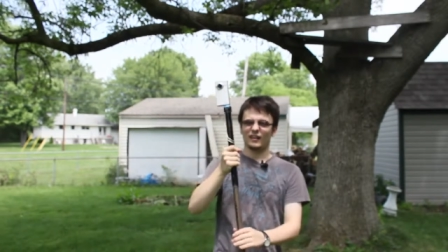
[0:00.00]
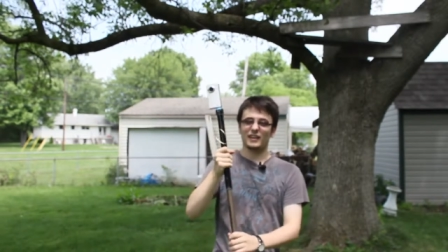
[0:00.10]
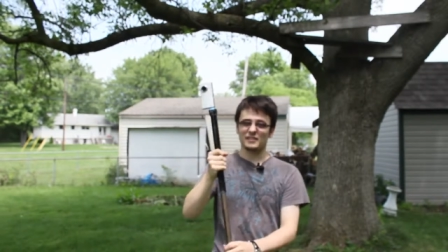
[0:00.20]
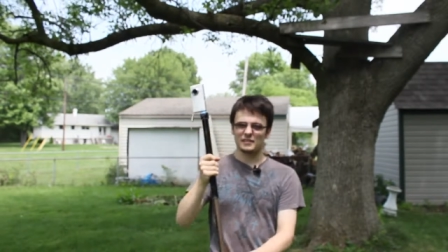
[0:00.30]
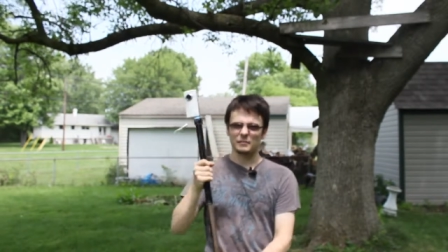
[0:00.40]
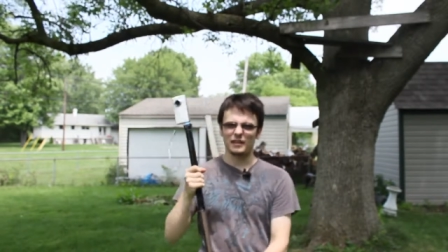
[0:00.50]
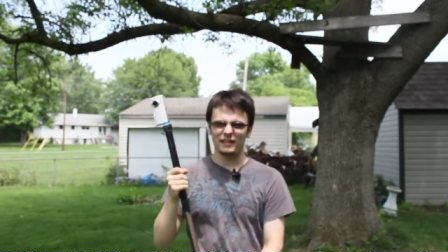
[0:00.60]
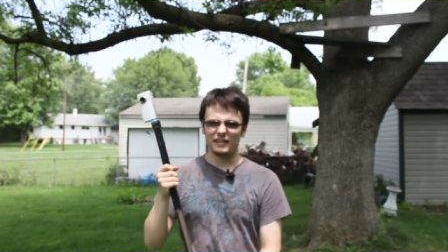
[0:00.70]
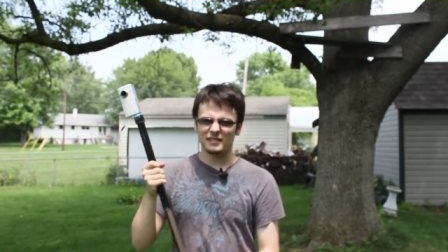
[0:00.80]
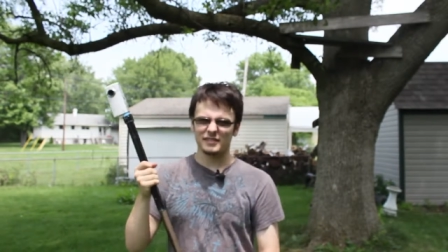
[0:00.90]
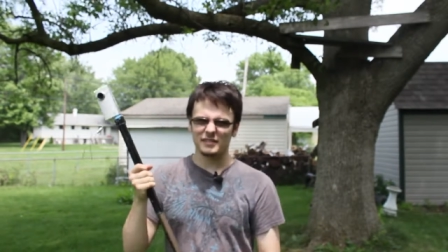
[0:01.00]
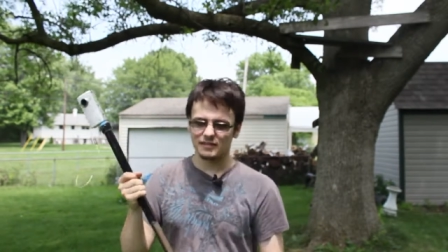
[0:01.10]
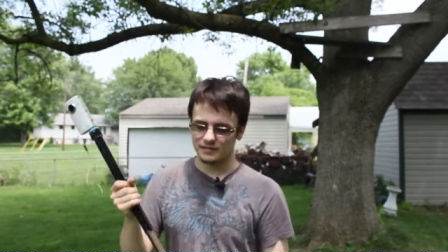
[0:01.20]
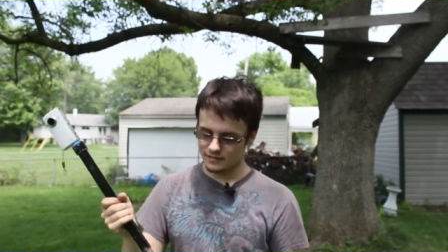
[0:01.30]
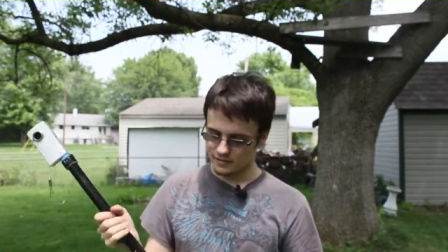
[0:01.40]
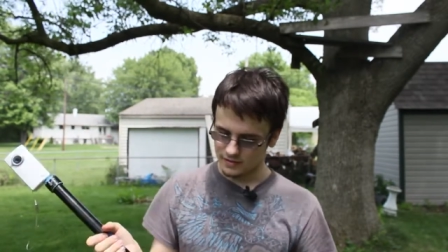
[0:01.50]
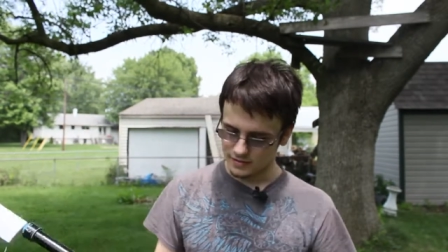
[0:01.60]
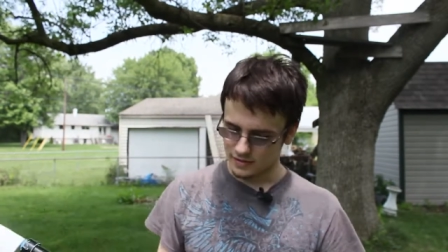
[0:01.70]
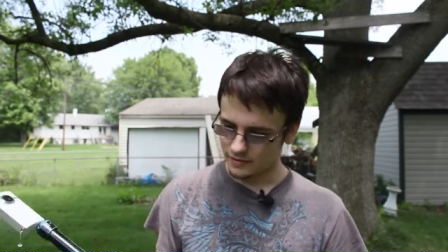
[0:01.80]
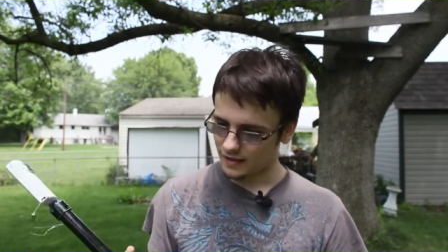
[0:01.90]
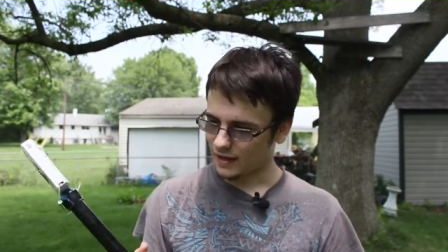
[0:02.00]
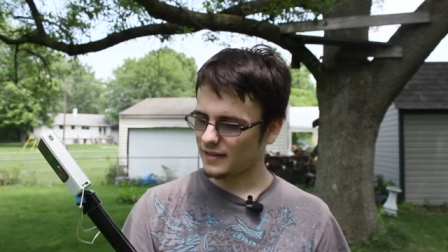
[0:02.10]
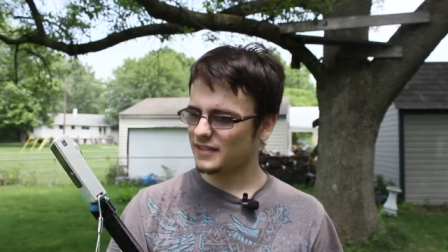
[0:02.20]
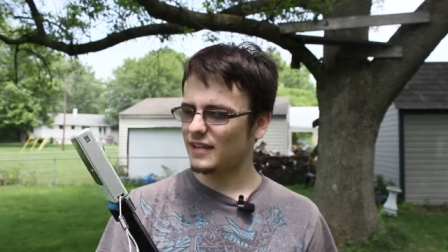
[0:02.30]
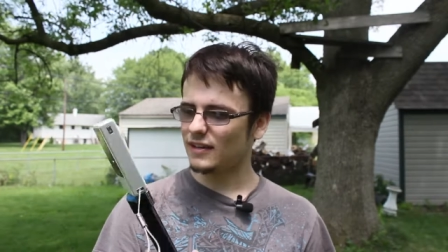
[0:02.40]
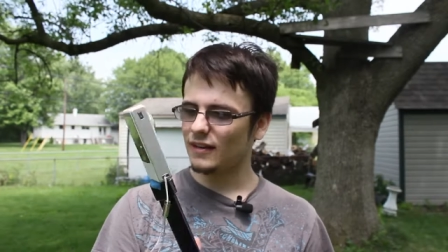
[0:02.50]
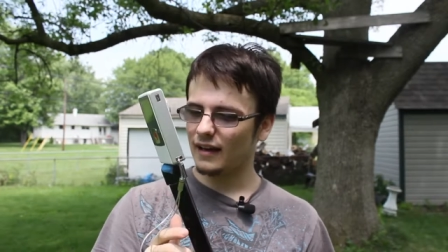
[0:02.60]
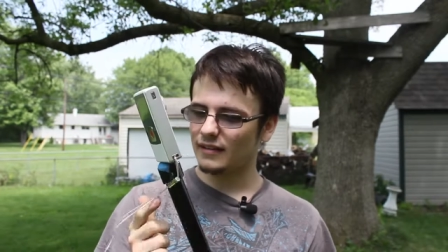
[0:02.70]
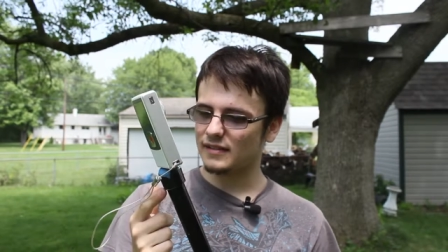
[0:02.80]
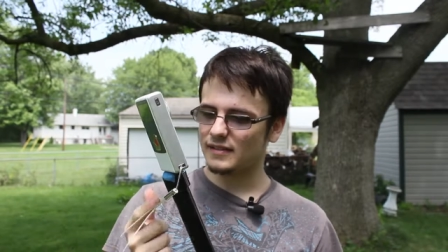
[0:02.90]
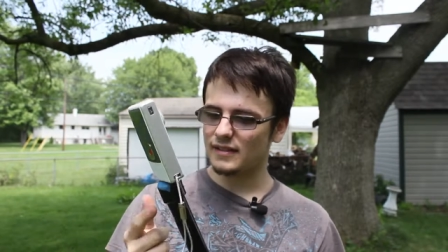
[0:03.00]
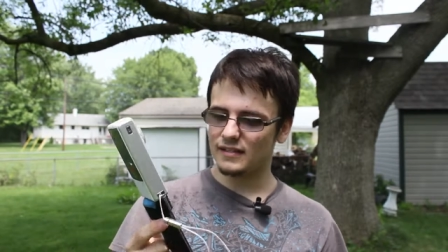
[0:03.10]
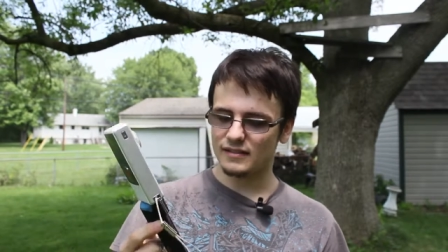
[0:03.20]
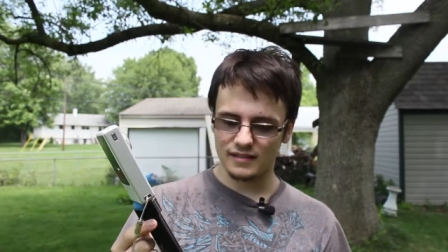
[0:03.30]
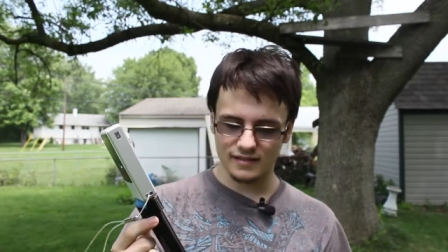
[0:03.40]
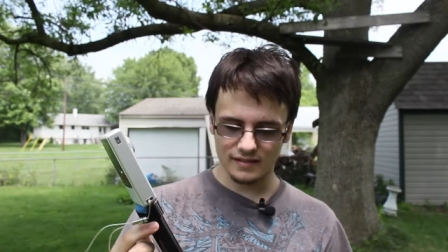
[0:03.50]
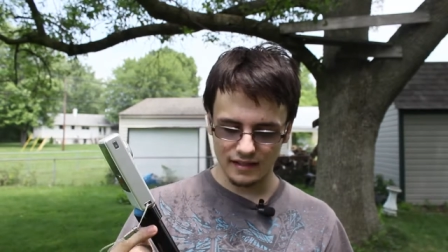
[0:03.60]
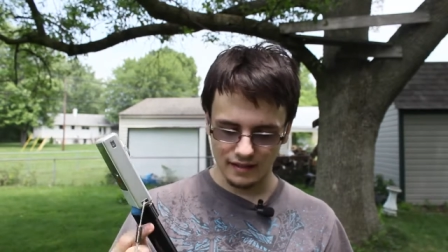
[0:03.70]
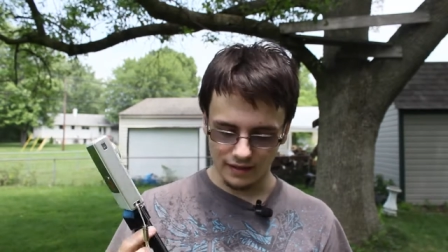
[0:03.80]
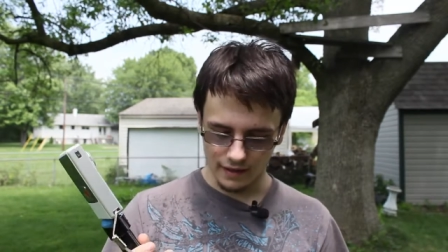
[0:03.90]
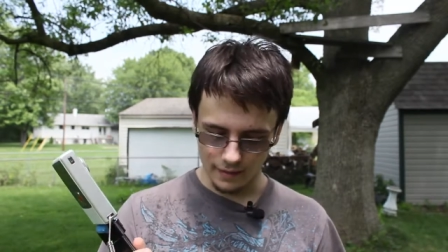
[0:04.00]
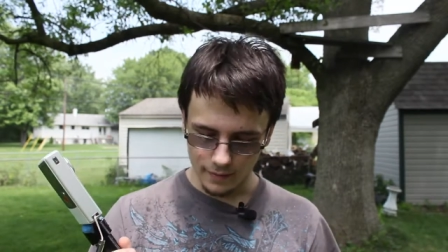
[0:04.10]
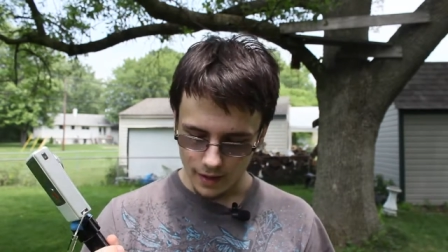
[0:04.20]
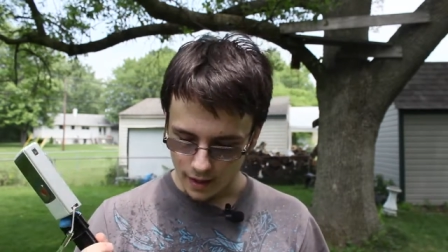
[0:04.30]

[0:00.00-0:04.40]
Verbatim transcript: getting some ideas. So yeah, this thing can act as an instant steady cam.